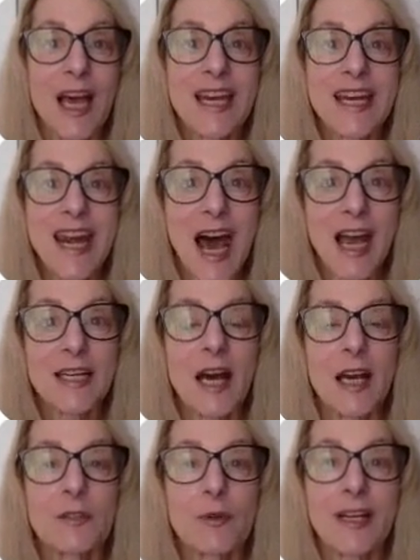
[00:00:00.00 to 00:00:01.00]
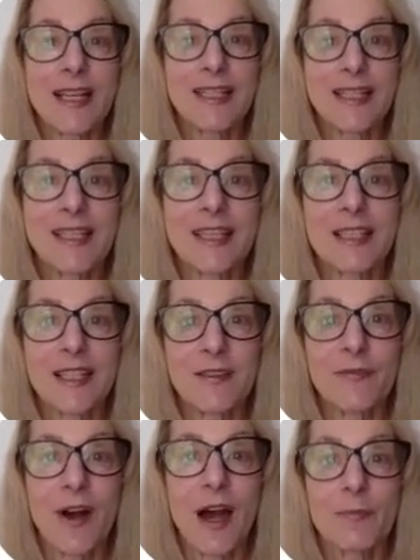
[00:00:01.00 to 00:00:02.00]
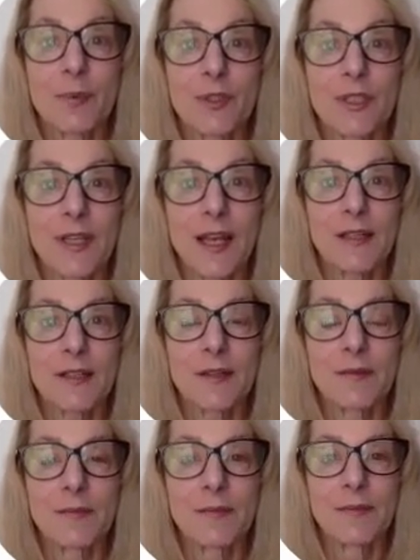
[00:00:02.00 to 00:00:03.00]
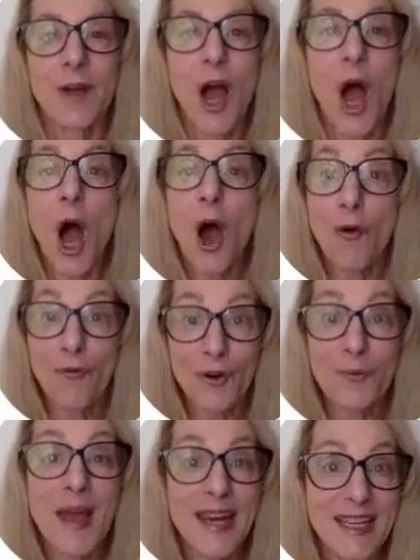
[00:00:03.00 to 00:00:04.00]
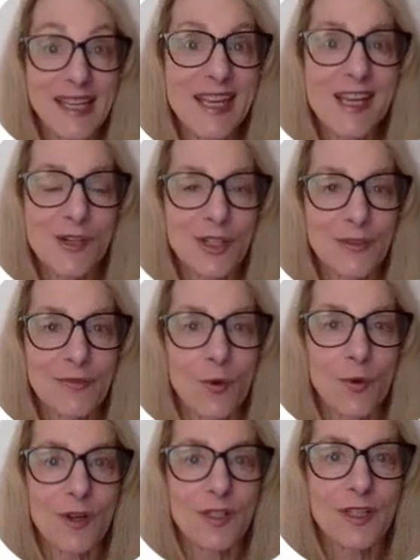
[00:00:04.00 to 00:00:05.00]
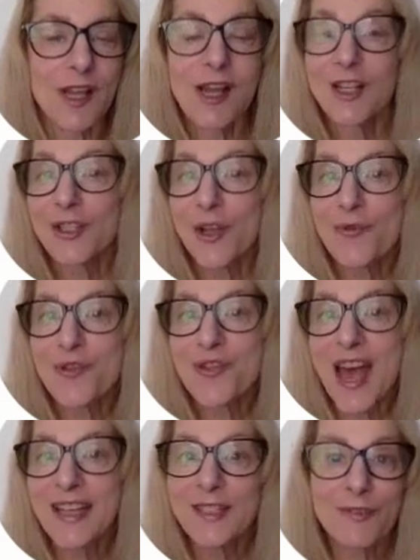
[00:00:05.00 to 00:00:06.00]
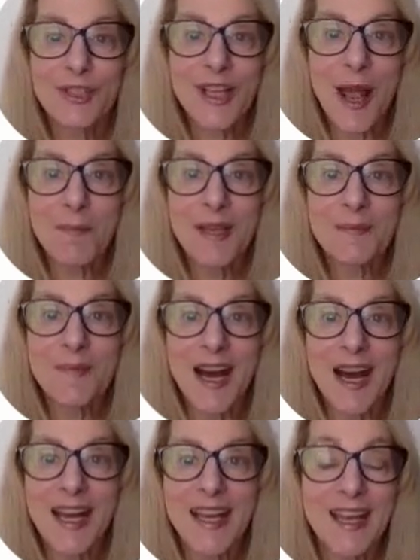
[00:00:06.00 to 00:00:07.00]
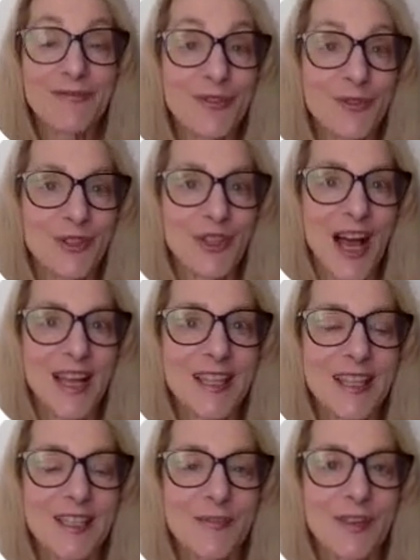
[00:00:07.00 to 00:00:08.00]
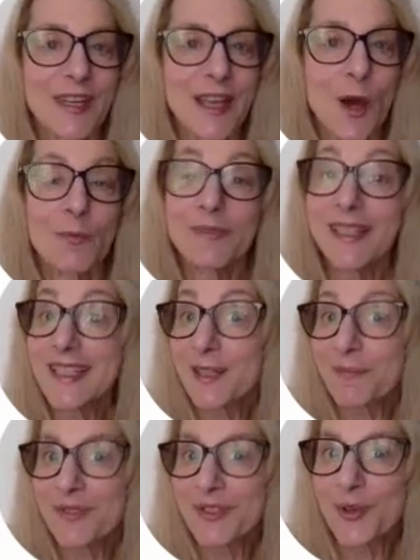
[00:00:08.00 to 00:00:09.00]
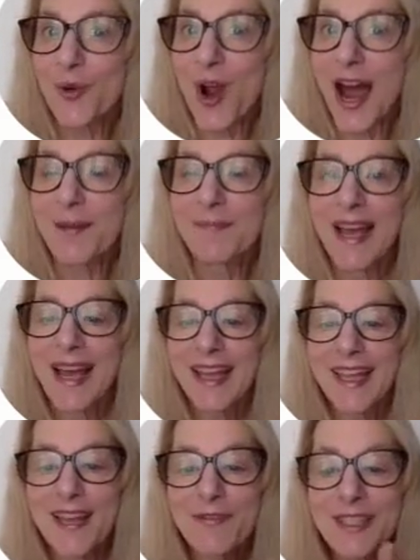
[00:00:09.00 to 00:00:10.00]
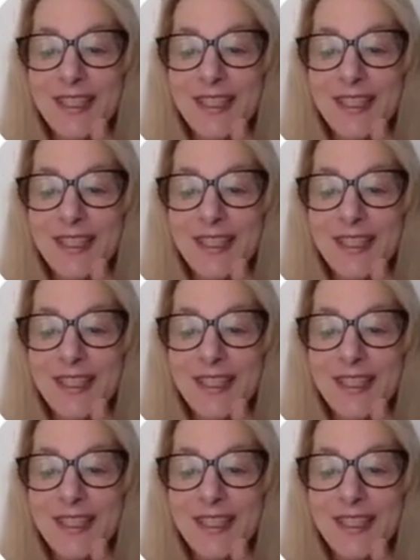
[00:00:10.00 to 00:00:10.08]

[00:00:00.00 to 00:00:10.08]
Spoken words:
965% over many years, of course. So thanks for stopping by. If you like this video, please subscribe, give us